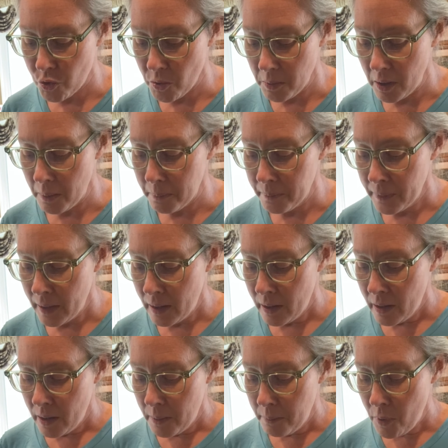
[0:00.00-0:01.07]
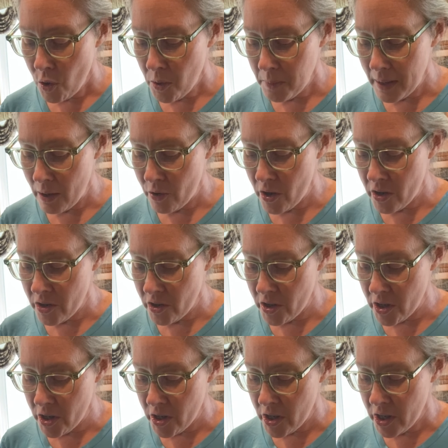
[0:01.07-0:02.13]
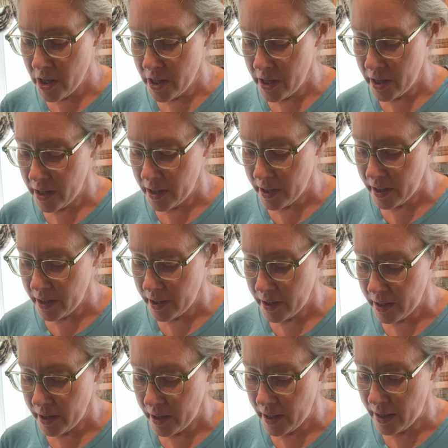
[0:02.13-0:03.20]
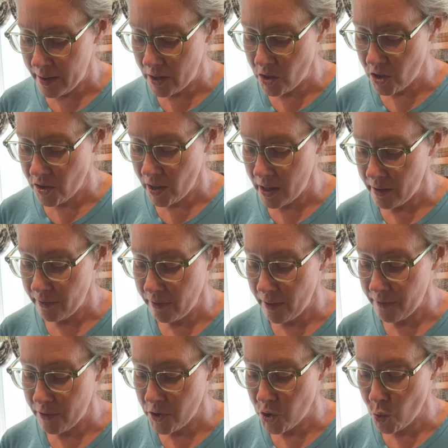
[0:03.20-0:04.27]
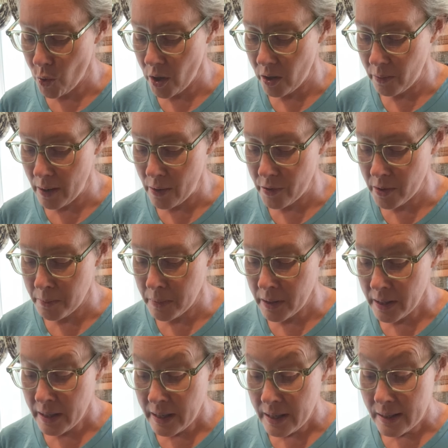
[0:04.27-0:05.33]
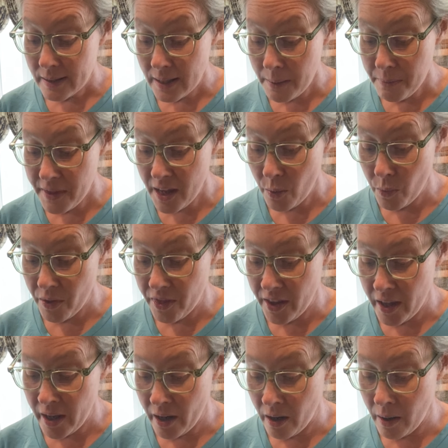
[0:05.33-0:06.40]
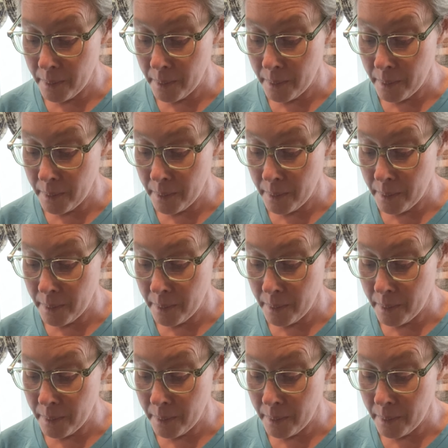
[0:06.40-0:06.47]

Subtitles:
So I'm going to poke them down under and then just kind of fluff the soil around them. Same thing with the